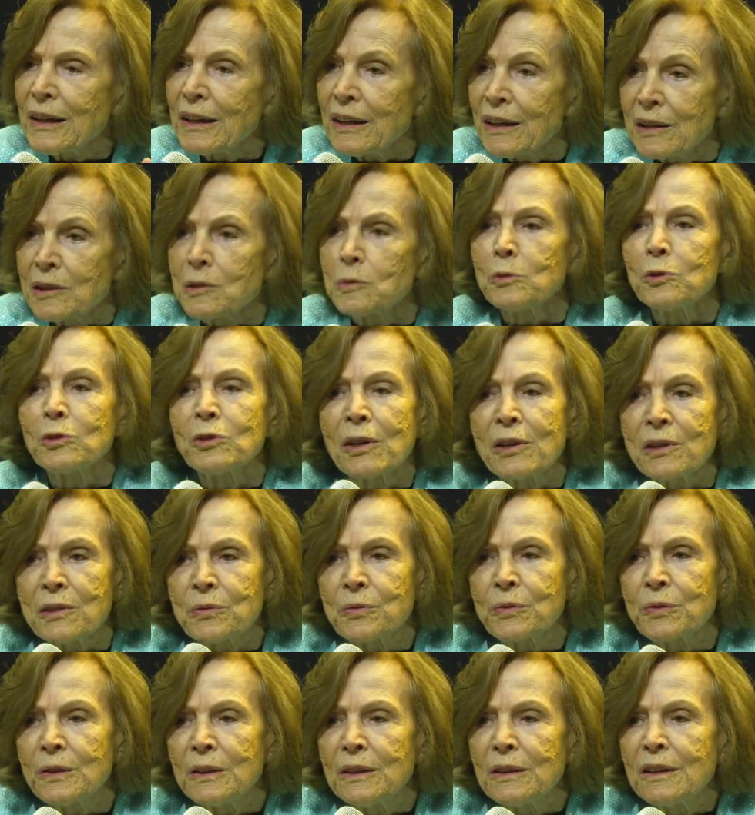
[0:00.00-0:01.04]
animal
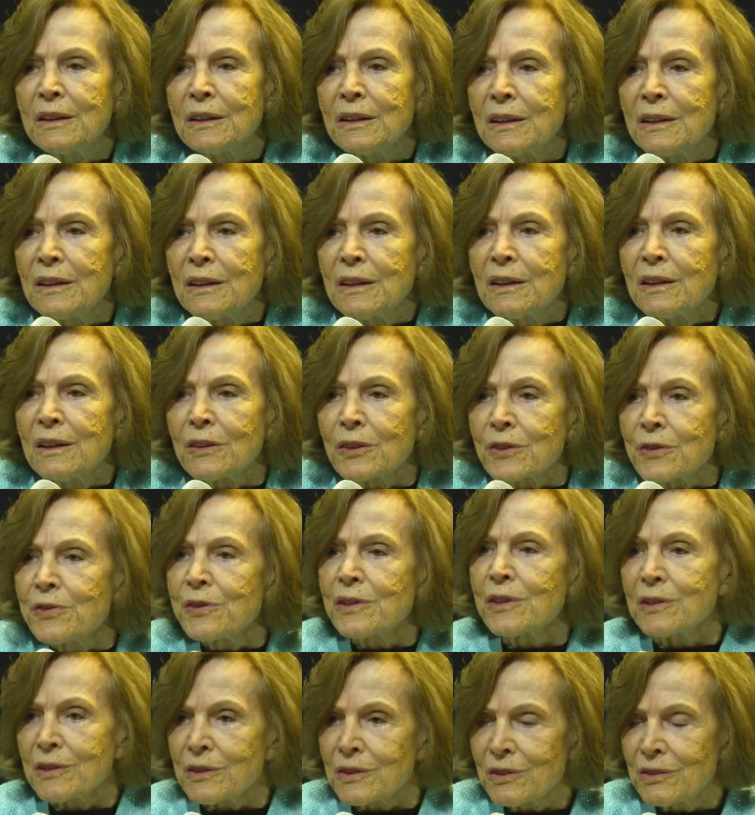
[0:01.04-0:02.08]
life are
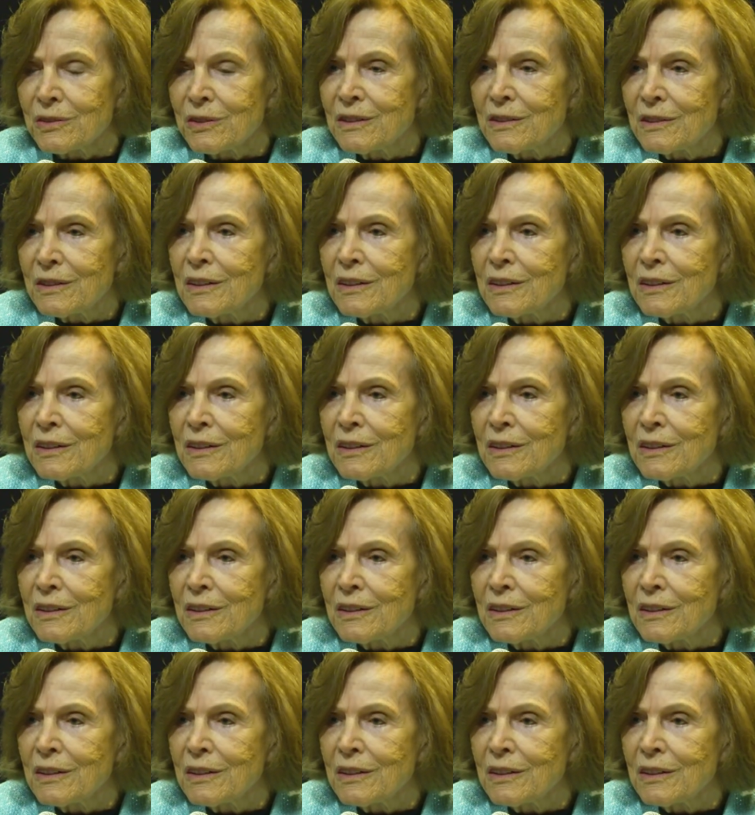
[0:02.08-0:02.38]
there.